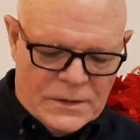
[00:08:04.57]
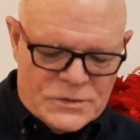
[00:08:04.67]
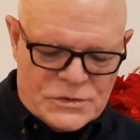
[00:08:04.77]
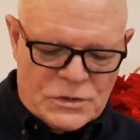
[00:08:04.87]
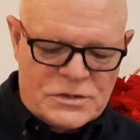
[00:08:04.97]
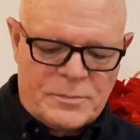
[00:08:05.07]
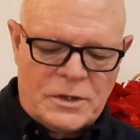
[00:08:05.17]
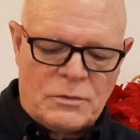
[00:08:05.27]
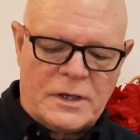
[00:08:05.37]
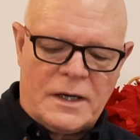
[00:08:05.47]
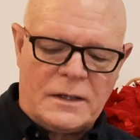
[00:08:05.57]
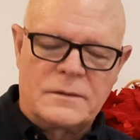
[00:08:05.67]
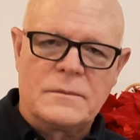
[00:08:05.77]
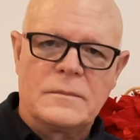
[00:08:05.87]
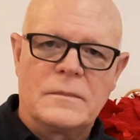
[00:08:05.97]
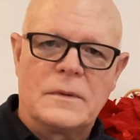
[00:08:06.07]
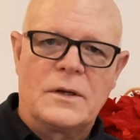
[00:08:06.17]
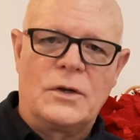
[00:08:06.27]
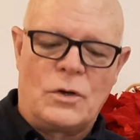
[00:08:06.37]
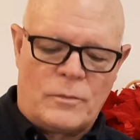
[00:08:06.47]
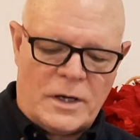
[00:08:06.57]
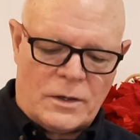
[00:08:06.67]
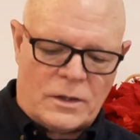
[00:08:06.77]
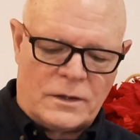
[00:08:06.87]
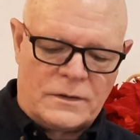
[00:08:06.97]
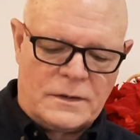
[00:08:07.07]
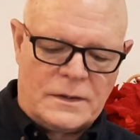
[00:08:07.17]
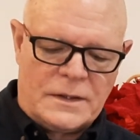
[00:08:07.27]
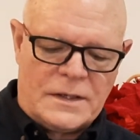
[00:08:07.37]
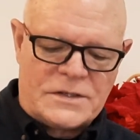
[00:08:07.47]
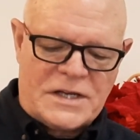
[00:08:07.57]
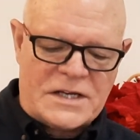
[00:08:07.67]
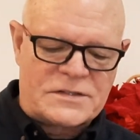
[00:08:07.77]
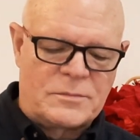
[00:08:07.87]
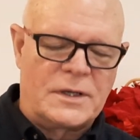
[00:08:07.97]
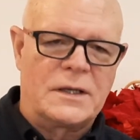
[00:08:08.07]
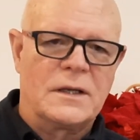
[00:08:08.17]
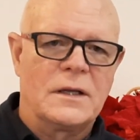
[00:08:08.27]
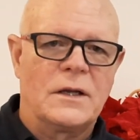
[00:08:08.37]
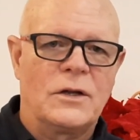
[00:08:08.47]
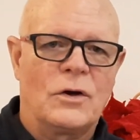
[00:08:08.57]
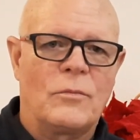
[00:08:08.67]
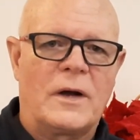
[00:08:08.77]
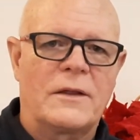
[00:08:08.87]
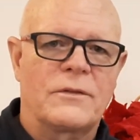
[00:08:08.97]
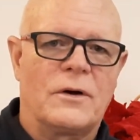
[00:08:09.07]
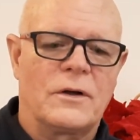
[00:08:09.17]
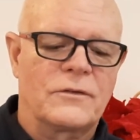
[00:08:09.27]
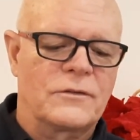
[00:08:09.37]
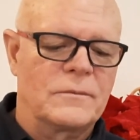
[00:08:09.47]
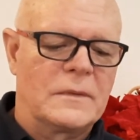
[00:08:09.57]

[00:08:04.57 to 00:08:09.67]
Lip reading: search me, O God, know my heart, test me, know my thoughts.